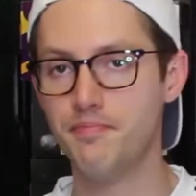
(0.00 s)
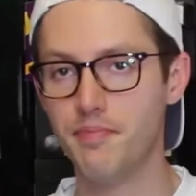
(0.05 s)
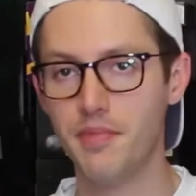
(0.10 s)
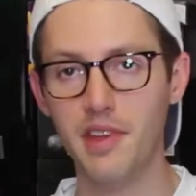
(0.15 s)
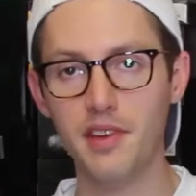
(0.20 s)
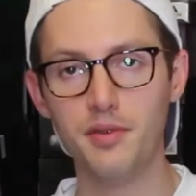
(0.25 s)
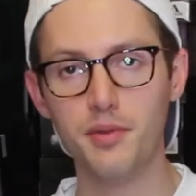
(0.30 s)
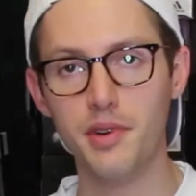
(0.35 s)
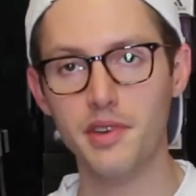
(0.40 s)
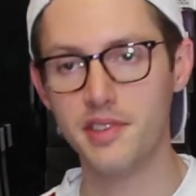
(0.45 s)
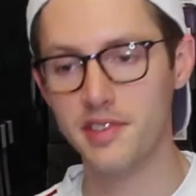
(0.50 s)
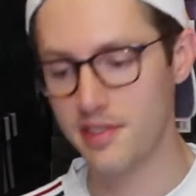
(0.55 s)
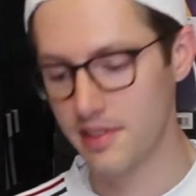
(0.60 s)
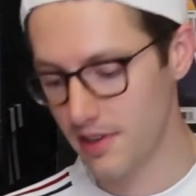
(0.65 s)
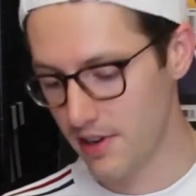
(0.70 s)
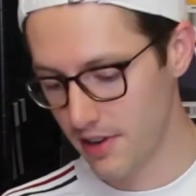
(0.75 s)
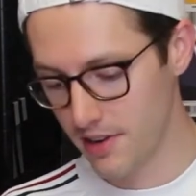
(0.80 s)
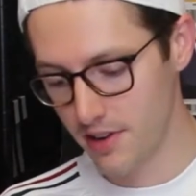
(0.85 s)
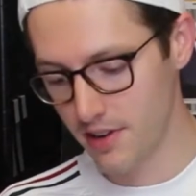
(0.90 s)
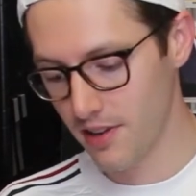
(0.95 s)
These were a
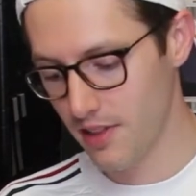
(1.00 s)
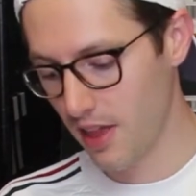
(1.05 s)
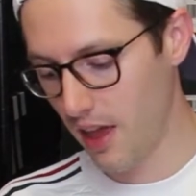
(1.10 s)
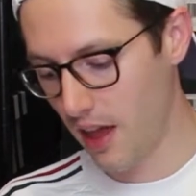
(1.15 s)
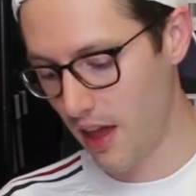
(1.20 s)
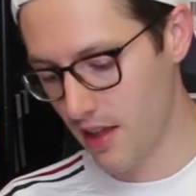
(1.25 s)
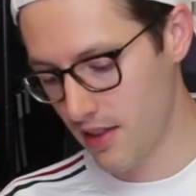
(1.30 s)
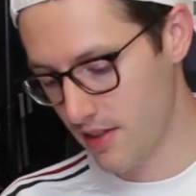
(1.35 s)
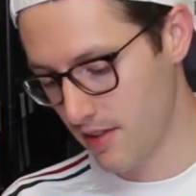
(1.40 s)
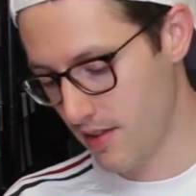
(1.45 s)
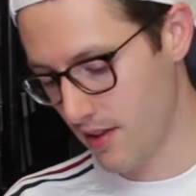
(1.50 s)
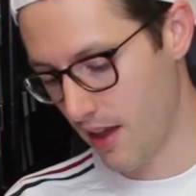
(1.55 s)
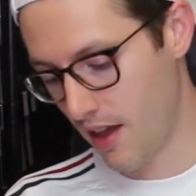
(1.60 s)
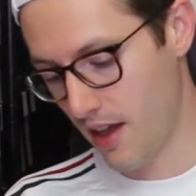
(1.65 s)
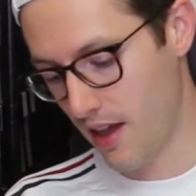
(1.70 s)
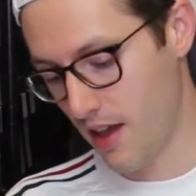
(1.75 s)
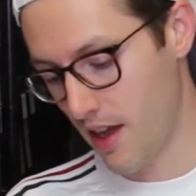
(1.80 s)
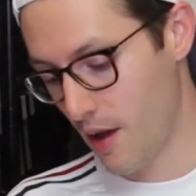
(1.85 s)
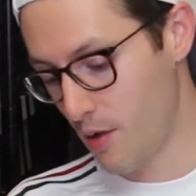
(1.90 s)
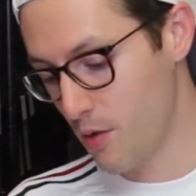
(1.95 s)
sneaker that
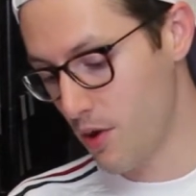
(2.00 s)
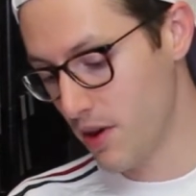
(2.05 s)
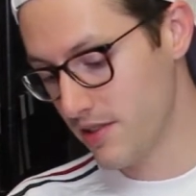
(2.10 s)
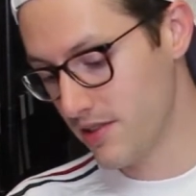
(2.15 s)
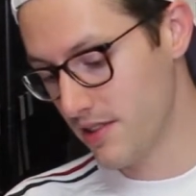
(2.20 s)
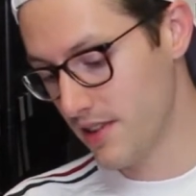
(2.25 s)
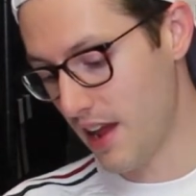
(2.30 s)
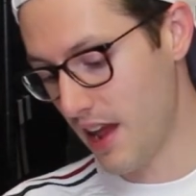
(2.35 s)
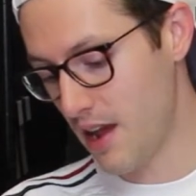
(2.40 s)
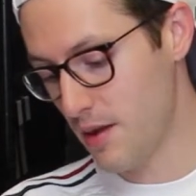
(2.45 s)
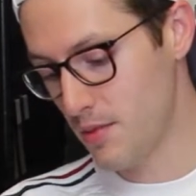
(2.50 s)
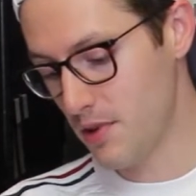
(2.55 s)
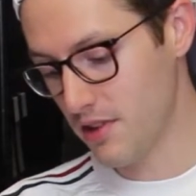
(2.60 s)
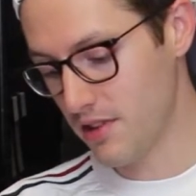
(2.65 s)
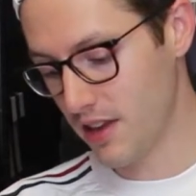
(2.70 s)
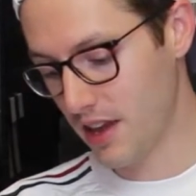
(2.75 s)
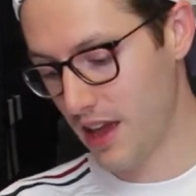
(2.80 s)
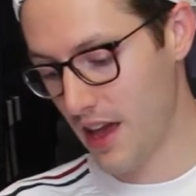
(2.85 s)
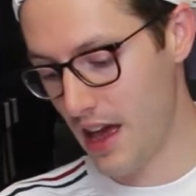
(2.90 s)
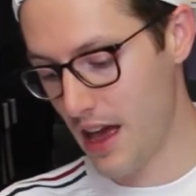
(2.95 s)
I wasn't able
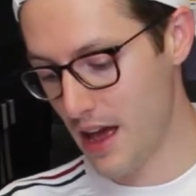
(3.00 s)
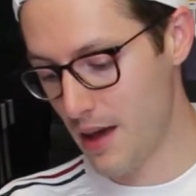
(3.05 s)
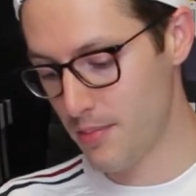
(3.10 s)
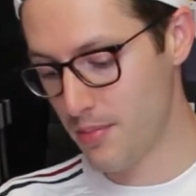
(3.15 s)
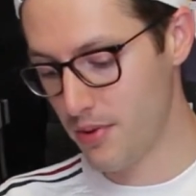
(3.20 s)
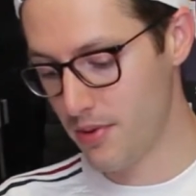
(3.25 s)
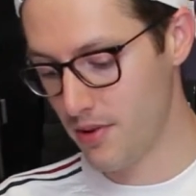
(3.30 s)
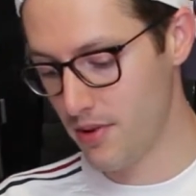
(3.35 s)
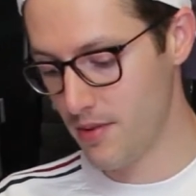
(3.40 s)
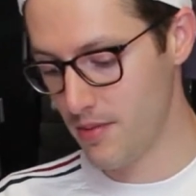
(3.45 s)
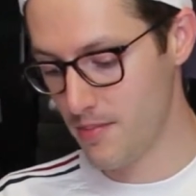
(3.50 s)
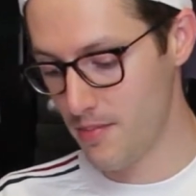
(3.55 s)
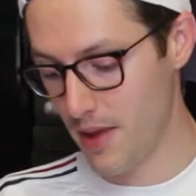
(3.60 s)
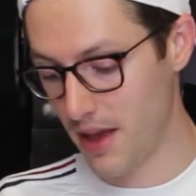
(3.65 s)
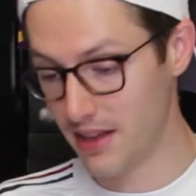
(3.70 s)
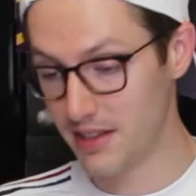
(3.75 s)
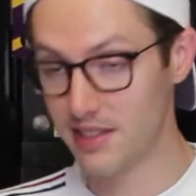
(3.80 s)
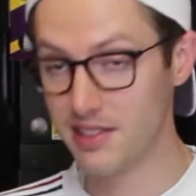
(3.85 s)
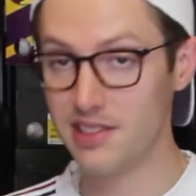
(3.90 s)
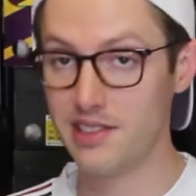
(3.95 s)
to cop
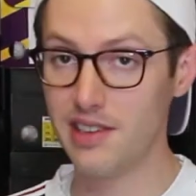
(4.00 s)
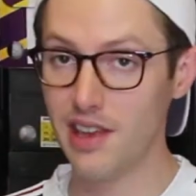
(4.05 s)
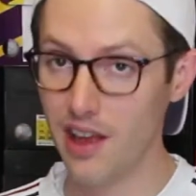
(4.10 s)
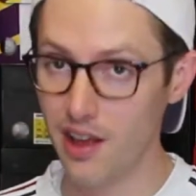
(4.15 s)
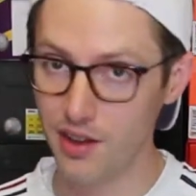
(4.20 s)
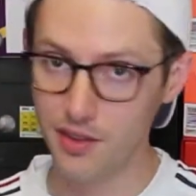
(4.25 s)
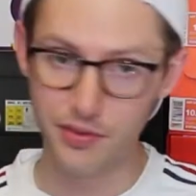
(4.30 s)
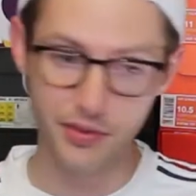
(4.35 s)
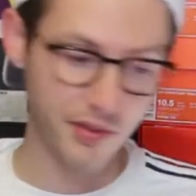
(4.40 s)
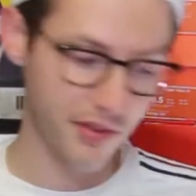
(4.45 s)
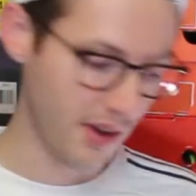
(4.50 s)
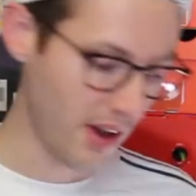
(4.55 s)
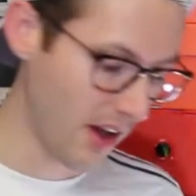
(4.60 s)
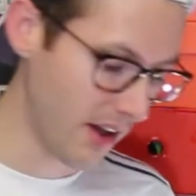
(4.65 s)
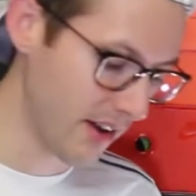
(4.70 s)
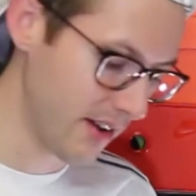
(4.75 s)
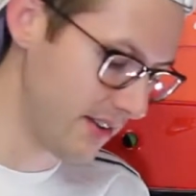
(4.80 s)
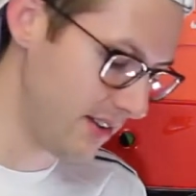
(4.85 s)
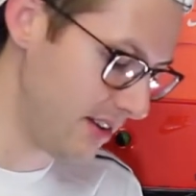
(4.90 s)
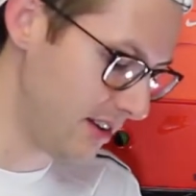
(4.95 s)
myself
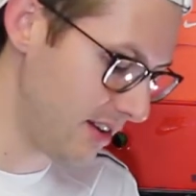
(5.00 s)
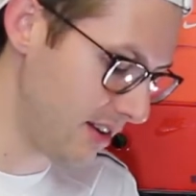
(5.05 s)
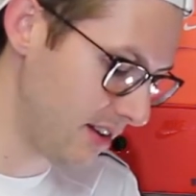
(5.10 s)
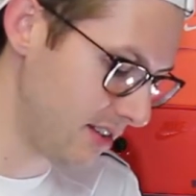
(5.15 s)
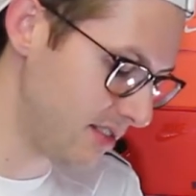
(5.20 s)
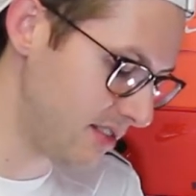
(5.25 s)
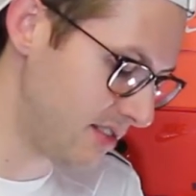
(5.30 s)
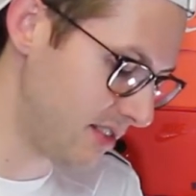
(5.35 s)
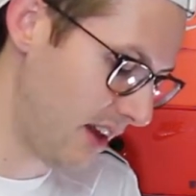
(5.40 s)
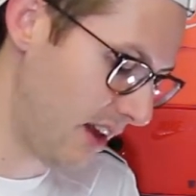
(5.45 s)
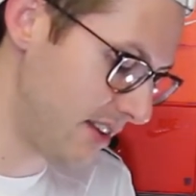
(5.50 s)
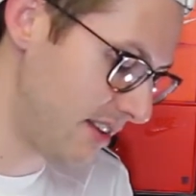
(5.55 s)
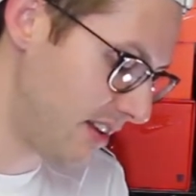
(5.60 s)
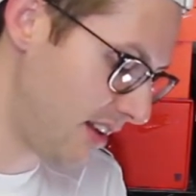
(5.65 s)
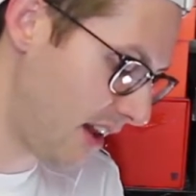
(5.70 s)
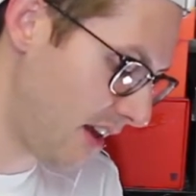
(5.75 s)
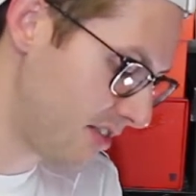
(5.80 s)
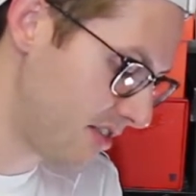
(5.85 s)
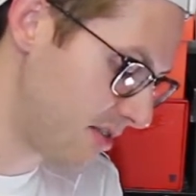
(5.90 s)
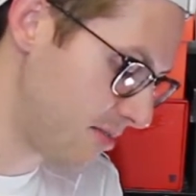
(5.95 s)
on Adidas. I did
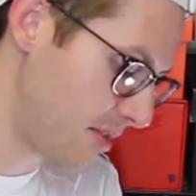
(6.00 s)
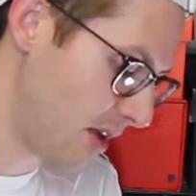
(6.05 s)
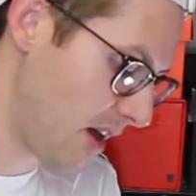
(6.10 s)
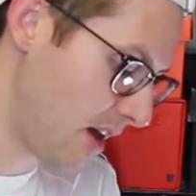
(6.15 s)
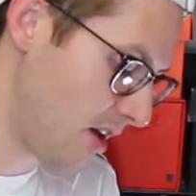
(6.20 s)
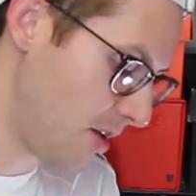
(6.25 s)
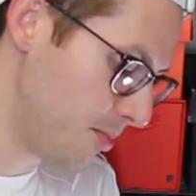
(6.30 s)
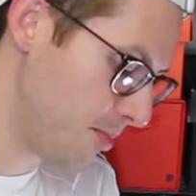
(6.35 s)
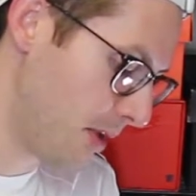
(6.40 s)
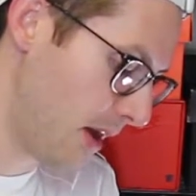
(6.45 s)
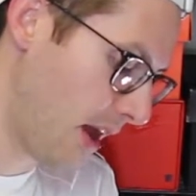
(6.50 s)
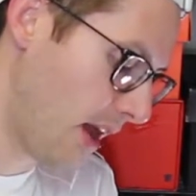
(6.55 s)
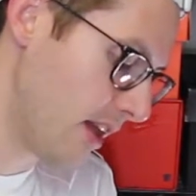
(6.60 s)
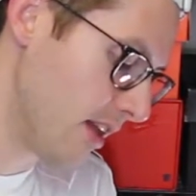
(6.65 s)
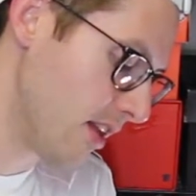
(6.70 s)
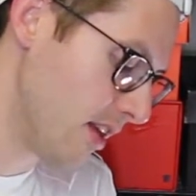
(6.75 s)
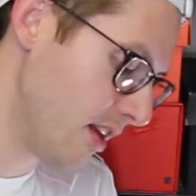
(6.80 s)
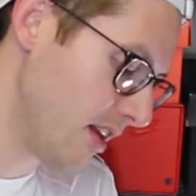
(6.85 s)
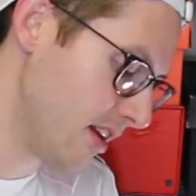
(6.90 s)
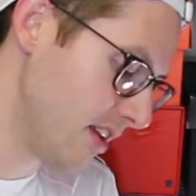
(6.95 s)
have some help. I
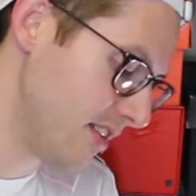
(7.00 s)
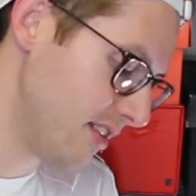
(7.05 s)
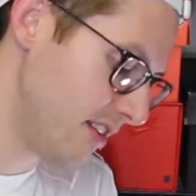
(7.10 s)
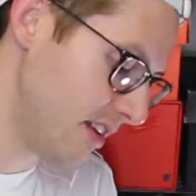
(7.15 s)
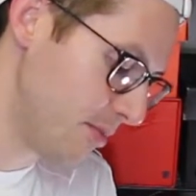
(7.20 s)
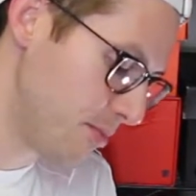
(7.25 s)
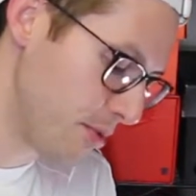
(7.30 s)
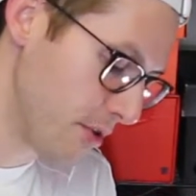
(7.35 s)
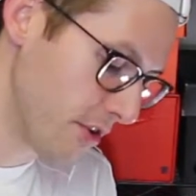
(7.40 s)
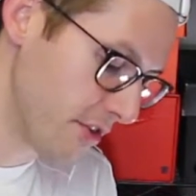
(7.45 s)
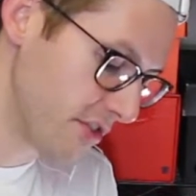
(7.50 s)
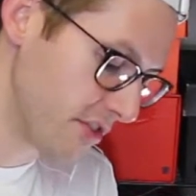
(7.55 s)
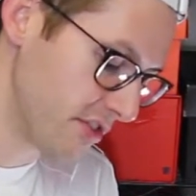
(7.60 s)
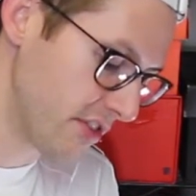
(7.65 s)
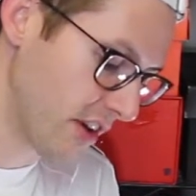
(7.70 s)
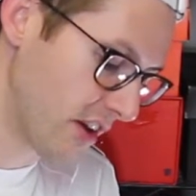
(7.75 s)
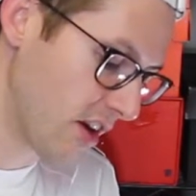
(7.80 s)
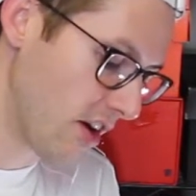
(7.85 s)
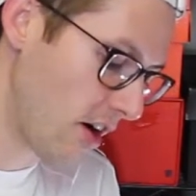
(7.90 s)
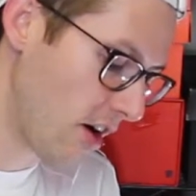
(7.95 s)
did purchase
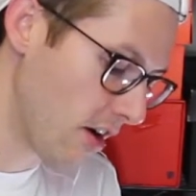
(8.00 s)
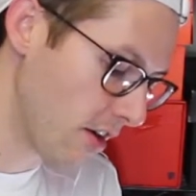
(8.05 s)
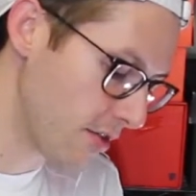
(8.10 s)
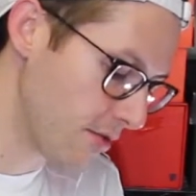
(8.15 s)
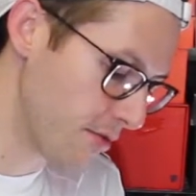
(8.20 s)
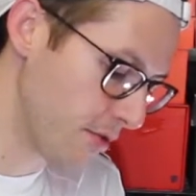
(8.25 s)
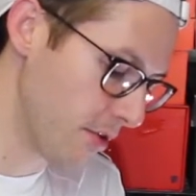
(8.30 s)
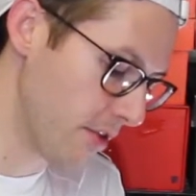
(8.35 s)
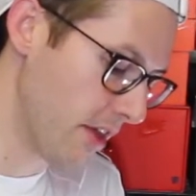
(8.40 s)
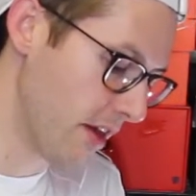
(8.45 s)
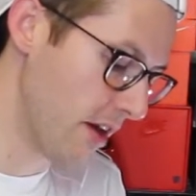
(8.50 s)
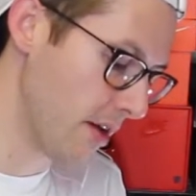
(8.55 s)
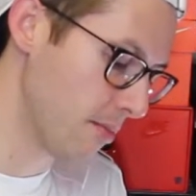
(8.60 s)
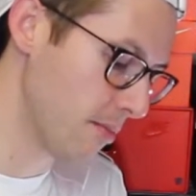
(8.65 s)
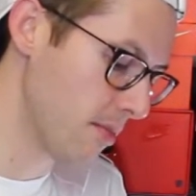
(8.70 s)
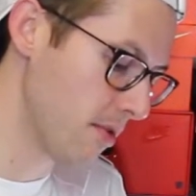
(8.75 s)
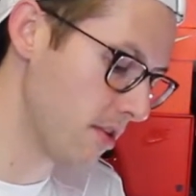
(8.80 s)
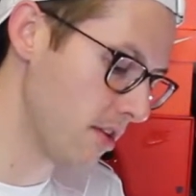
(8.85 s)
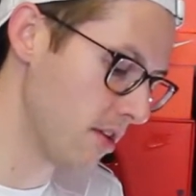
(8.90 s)
a cart for them.